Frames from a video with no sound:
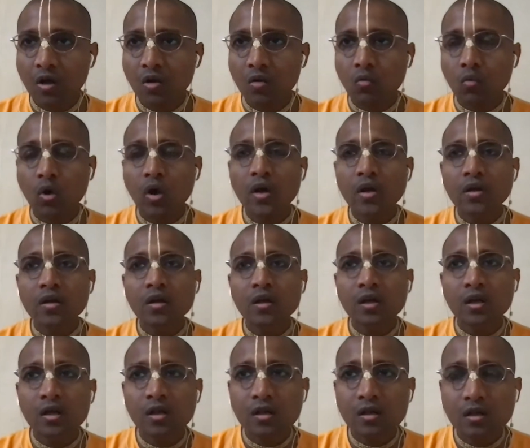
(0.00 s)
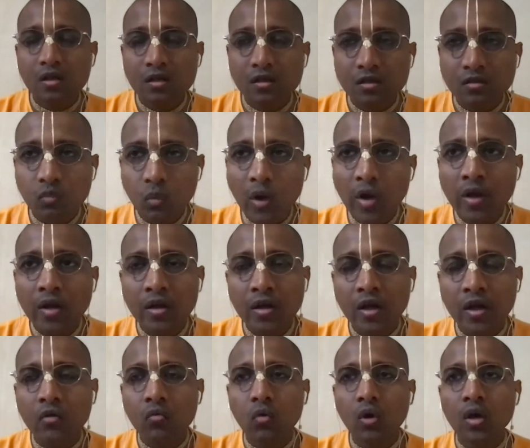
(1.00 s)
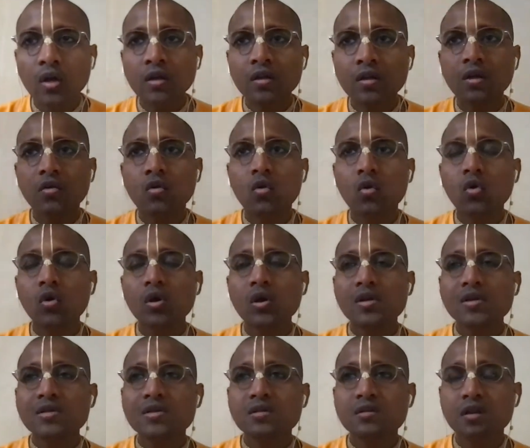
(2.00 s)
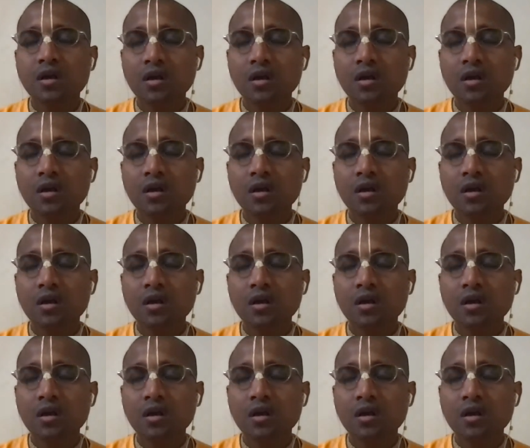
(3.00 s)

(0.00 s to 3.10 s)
One, one the goal is